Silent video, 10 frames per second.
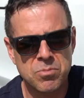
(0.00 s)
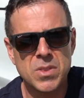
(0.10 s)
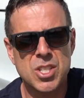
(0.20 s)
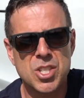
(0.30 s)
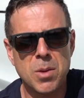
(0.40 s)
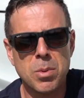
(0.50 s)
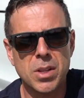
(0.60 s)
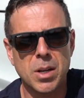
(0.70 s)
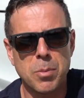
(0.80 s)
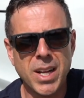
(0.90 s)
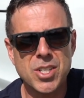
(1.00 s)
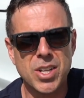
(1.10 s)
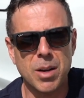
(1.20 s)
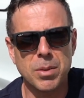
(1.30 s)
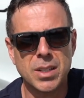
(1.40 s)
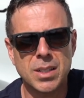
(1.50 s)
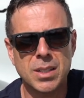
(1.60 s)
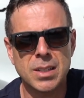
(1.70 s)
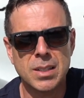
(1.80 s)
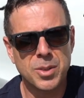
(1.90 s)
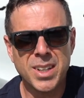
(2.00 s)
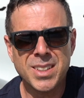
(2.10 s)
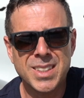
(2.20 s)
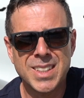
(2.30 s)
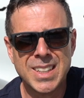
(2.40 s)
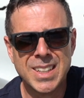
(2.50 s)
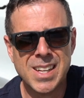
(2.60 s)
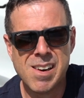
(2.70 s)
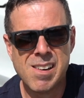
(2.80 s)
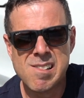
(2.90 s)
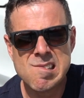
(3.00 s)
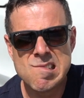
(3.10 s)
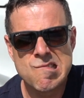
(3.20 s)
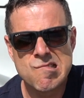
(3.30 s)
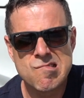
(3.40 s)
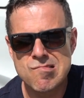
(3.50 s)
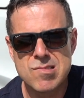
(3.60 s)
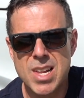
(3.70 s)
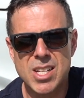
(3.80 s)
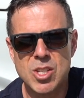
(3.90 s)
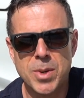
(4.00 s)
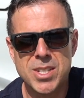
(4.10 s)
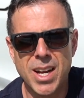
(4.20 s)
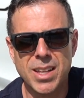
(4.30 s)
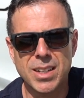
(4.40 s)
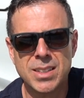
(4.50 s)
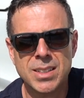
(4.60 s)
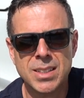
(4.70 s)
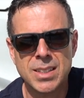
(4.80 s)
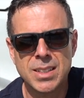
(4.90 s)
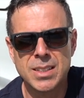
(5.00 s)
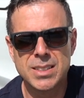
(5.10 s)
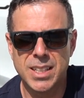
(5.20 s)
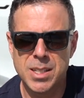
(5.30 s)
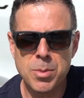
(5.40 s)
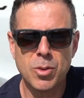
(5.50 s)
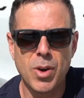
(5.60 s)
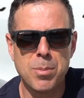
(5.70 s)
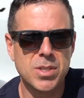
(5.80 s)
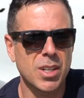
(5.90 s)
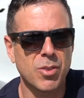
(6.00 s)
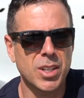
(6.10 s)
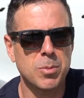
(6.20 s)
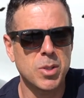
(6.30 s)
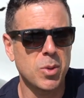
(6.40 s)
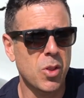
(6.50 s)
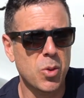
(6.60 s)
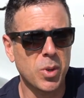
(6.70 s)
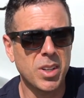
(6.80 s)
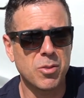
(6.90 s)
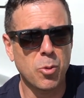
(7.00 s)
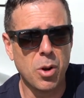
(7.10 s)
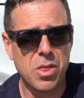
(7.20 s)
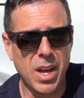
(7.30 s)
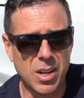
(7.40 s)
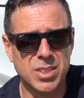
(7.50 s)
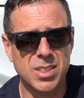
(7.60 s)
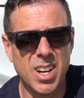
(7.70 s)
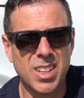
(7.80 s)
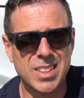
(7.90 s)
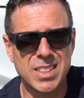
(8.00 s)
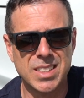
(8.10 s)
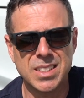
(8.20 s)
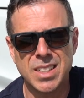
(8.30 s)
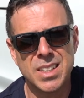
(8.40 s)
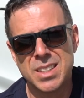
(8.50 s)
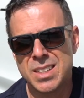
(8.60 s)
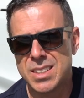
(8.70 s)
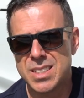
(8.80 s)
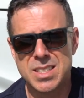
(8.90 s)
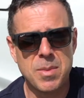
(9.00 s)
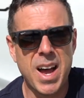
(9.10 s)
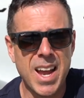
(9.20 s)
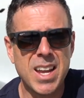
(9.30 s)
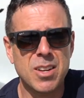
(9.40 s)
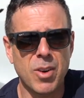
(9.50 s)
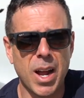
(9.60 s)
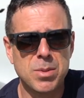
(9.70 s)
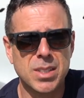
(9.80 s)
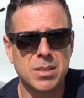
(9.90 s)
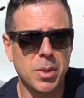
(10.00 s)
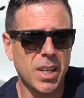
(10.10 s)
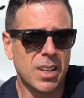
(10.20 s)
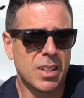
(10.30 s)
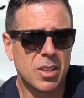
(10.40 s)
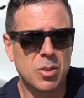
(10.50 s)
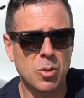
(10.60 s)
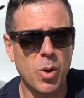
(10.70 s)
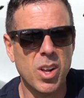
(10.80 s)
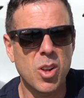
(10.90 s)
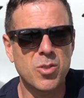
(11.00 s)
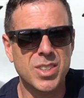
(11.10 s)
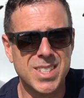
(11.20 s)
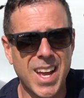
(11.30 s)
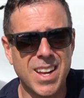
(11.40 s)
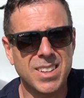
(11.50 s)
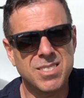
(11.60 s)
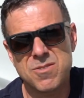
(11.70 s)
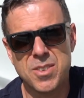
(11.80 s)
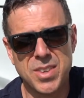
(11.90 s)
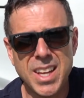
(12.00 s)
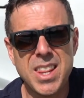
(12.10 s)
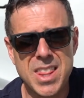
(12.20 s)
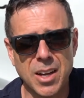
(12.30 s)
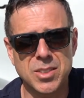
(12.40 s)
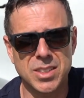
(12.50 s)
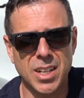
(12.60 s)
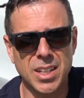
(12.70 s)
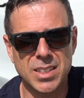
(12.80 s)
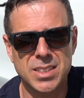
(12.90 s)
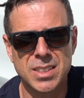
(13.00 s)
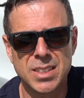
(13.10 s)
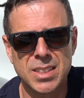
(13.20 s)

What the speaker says: it's cheaper than a paint job. Well, not so much either. See, a typical wrap is going to run you between $3,000 and $4,000, and some high-end wraps can be well over $10,000, $15,000.